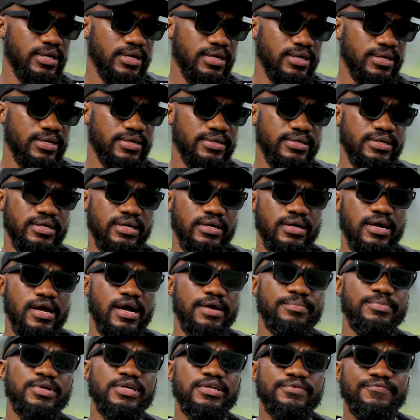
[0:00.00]
Yeah.
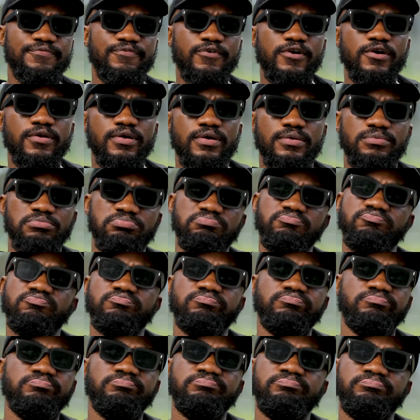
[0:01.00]
I mean, for
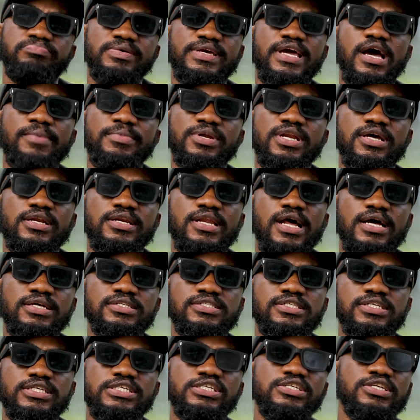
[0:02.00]
becoming a
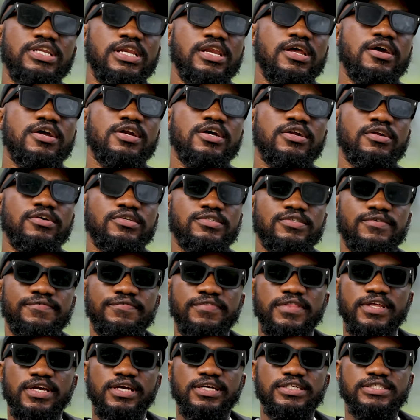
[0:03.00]
dancer, you learn a lot of
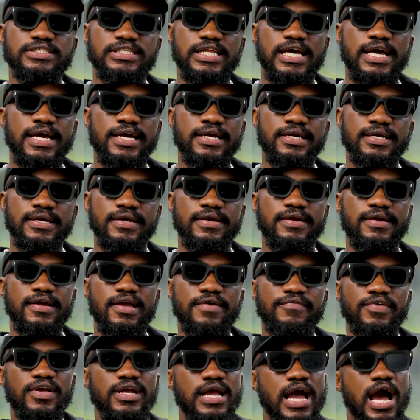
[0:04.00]
things, like
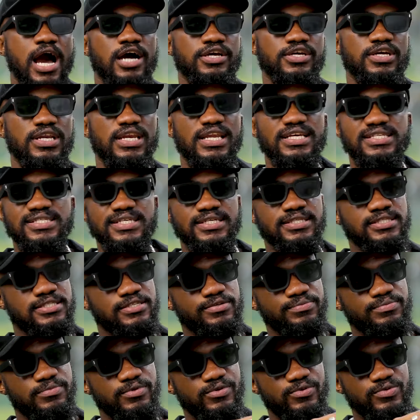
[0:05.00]
even how you listen
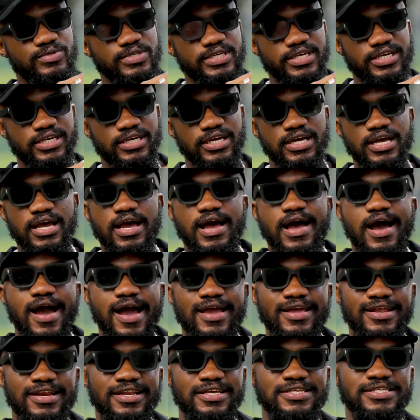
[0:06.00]
to music, how
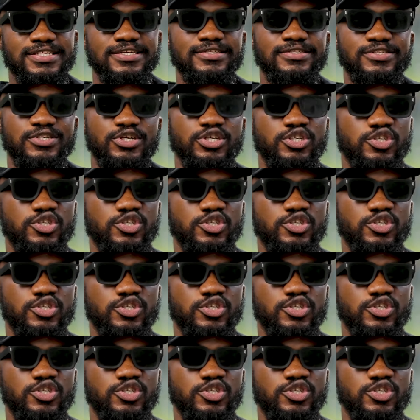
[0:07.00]
you listen to